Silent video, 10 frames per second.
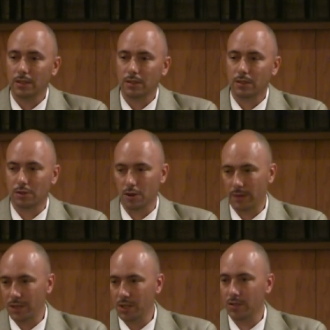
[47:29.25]
to
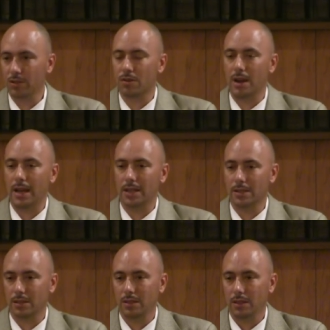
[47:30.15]
serving Jesus Christ,
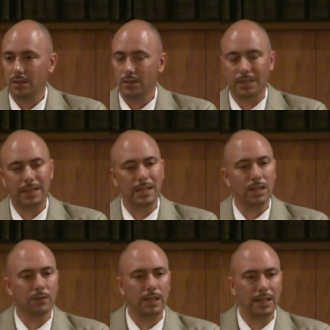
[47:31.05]
the King
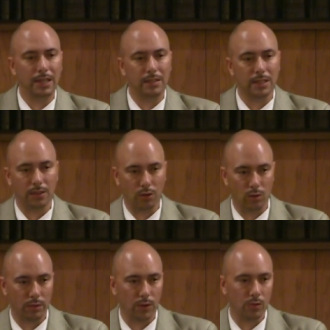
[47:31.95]
of kings and the
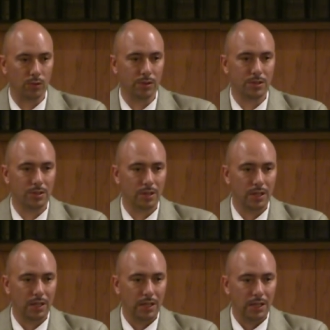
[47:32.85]
Lord of lords.
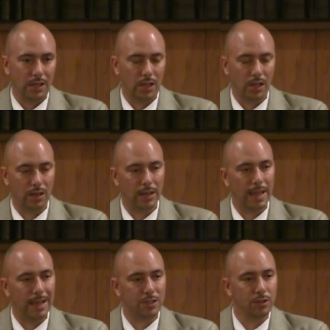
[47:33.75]
And
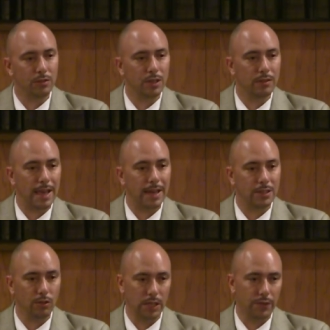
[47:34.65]
as you do that and
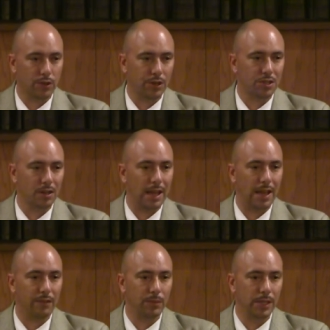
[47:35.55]
you live a Christian
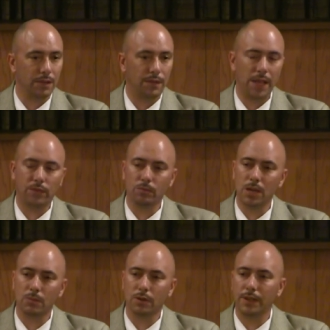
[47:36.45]
life, being a faithful
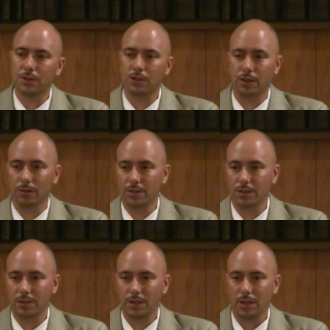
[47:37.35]
member of his church,
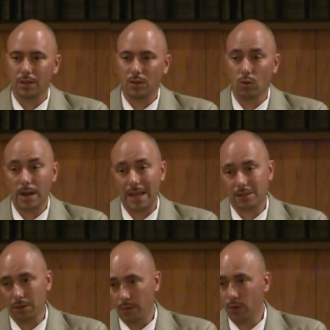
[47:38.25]
according to Acts
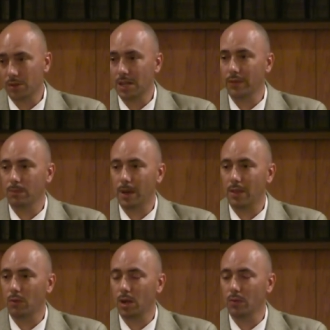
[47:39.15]
2.47, by the
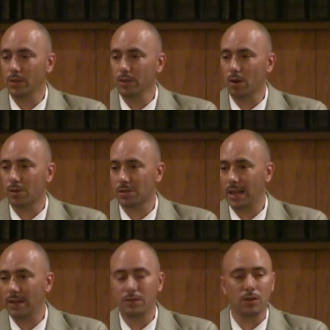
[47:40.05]
way, when you are
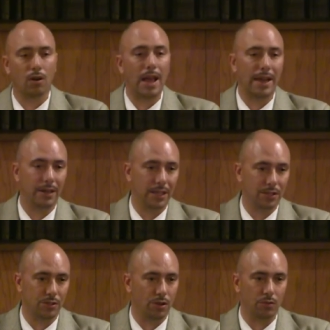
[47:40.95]
saved, you are added to his
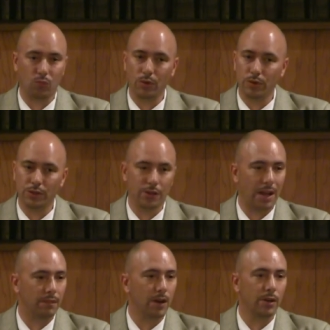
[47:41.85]
church. We're, you're not
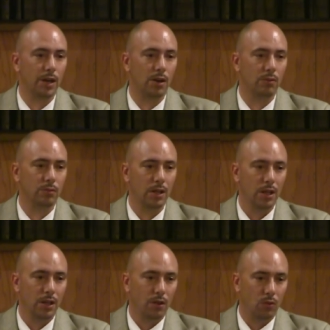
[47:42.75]
voted on.
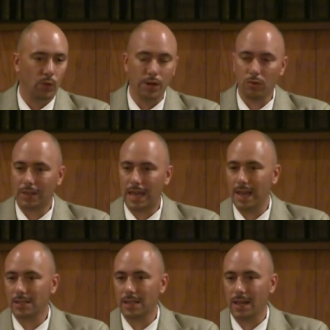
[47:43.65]
We don't
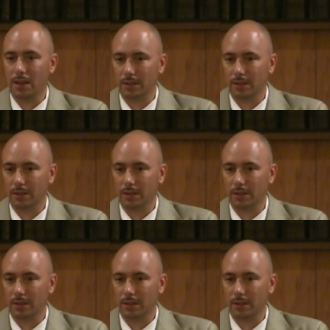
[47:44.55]
cast out